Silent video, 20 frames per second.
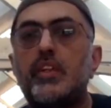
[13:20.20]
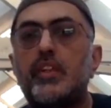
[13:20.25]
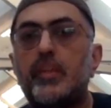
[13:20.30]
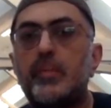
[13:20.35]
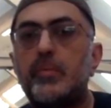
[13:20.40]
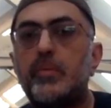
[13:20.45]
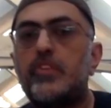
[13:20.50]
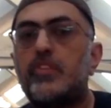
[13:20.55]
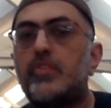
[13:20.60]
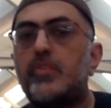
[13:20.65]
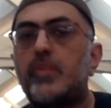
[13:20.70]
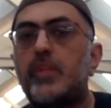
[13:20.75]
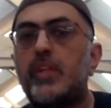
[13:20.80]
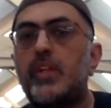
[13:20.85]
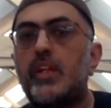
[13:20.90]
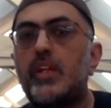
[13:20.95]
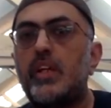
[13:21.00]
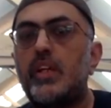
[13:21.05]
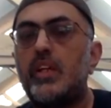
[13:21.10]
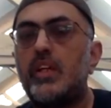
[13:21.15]
the
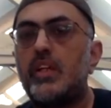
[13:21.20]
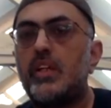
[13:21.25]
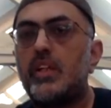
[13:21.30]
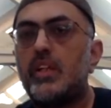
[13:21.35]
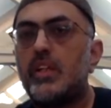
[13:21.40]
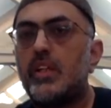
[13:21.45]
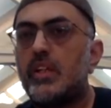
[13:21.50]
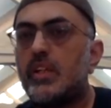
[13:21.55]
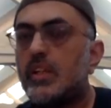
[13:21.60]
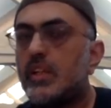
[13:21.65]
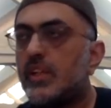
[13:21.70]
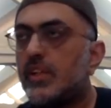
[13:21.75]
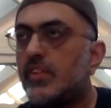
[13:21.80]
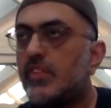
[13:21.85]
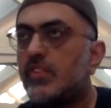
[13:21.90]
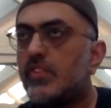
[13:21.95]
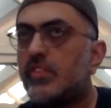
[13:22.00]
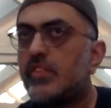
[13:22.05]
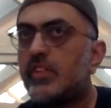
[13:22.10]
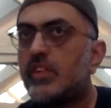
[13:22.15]
Bismillah.
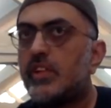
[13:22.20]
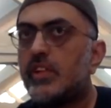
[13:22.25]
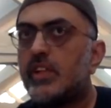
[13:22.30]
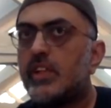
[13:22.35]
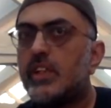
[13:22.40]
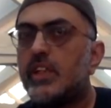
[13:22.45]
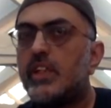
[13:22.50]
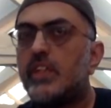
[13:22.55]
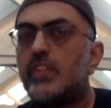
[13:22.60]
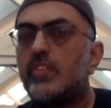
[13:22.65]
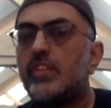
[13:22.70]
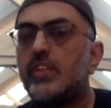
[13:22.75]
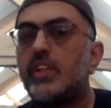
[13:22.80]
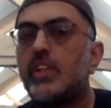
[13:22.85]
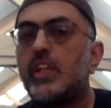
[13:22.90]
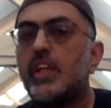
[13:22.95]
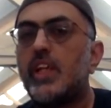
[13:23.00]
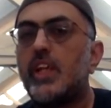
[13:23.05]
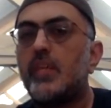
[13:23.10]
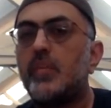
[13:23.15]
He said
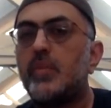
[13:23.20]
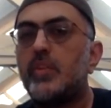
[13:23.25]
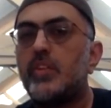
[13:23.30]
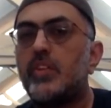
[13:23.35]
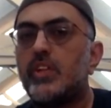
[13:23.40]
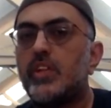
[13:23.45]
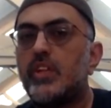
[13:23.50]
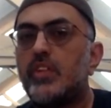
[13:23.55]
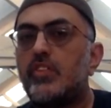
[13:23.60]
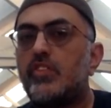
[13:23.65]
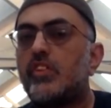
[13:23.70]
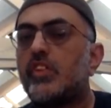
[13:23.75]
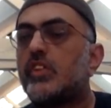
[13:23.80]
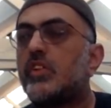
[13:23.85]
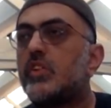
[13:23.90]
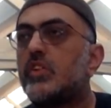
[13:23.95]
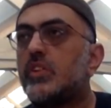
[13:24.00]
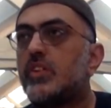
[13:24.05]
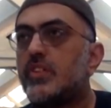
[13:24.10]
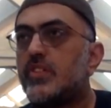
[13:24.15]
it came with
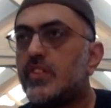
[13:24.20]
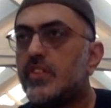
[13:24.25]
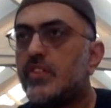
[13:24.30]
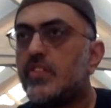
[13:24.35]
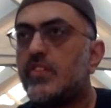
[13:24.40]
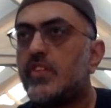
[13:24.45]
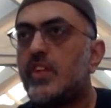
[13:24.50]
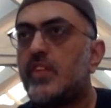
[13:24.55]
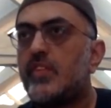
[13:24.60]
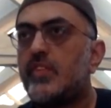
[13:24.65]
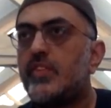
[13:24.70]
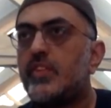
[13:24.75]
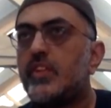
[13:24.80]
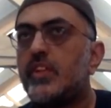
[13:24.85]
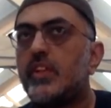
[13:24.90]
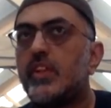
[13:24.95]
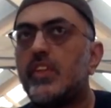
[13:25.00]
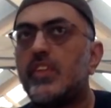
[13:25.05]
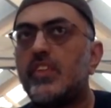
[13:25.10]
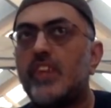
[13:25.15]
security and safety.
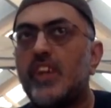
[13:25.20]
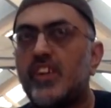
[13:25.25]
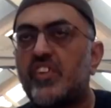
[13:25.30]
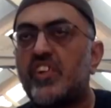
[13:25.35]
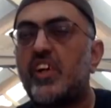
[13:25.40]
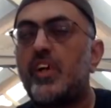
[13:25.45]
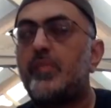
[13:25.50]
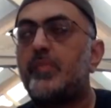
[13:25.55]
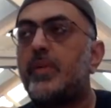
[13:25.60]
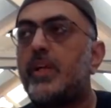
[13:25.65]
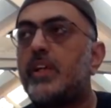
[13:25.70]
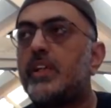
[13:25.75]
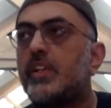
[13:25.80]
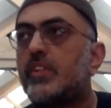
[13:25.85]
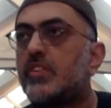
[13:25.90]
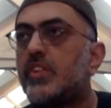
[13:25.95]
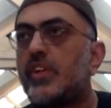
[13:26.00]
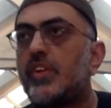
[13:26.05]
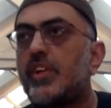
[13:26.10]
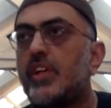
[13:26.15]
It's Ar-Rahman,
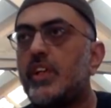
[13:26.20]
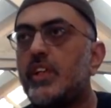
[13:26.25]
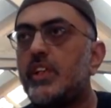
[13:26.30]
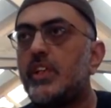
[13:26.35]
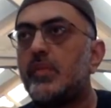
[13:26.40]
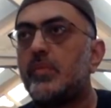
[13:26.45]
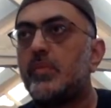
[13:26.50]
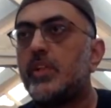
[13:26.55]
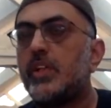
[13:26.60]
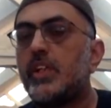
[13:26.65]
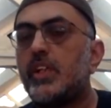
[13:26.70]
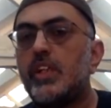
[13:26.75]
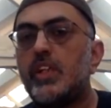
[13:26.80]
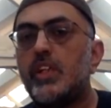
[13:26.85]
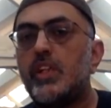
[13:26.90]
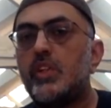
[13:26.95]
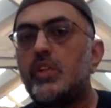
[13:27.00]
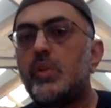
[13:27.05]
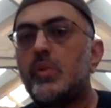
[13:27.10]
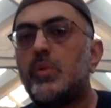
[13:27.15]
it's Ar-Rahim.
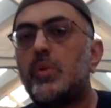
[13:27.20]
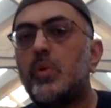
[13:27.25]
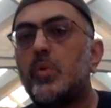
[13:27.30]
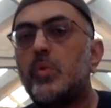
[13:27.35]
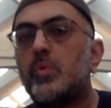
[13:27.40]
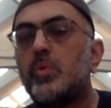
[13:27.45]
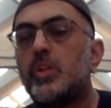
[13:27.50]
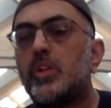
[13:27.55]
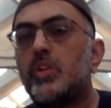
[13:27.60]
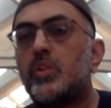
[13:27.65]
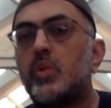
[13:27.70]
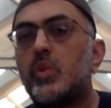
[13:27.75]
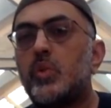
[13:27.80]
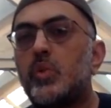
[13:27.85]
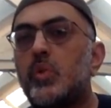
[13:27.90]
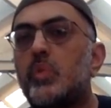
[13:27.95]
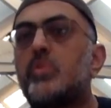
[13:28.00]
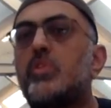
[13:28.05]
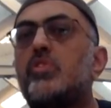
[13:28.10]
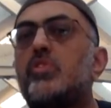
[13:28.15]
You
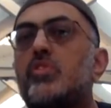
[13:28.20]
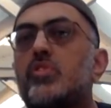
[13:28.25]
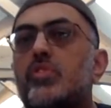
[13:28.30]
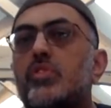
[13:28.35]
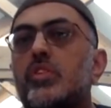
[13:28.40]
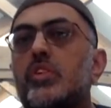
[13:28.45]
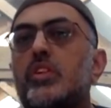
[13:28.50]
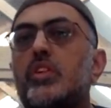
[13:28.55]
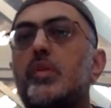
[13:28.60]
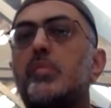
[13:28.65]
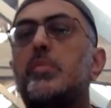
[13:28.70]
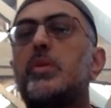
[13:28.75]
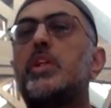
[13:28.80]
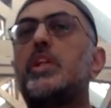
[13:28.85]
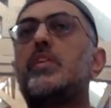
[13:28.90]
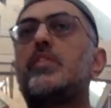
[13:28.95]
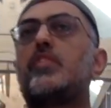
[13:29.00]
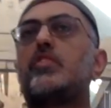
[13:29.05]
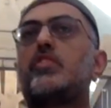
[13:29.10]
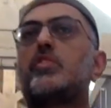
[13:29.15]
don't instruct the
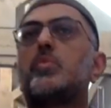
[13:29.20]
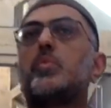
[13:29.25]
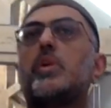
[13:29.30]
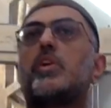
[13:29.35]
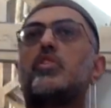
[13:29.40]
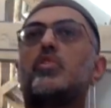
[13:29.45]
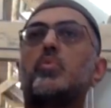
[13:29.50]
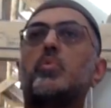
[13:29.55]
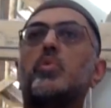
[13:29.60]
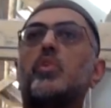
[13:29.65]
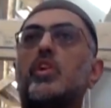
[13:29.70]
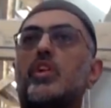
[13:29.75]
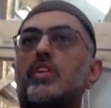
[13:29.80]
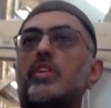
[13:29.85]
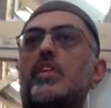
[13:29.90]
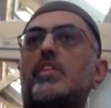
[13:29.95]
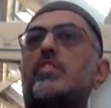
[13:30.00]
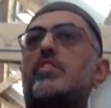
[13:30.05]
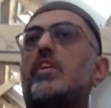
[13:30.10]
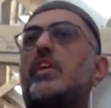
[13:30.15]
believers to wage war and
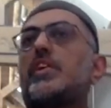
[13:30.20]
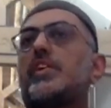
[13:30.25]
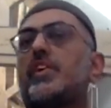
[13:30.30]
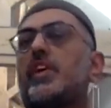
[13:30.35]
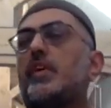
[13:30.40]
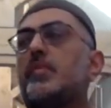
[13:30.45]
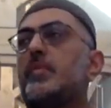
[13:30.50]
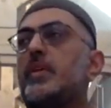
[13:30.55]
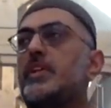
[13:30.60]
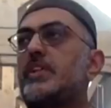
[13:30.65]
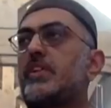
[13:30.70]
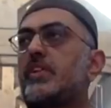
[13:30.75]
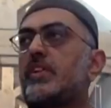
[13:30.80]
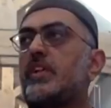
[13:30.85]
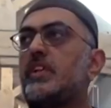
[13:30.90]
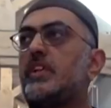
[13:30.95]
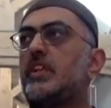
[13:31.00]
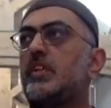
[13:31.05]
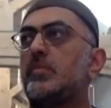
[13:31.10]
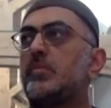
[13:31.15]
then say Ar-Rahman,
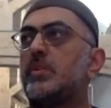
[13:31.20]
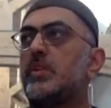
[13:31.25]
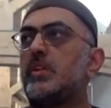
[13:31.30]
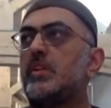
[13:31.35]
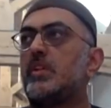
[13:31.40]
Ar-Rahim.